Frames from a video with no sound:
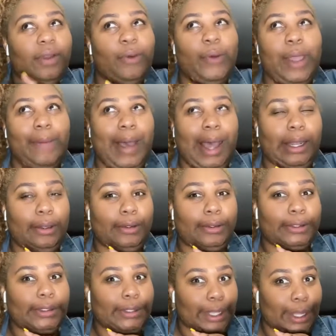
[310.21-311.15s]
away my little
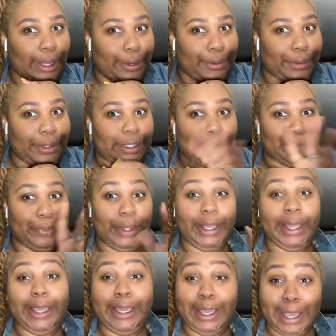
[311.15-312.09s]
secrets, but
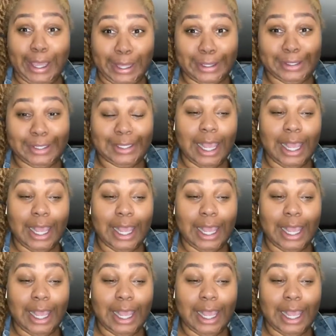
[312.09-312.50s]
yes,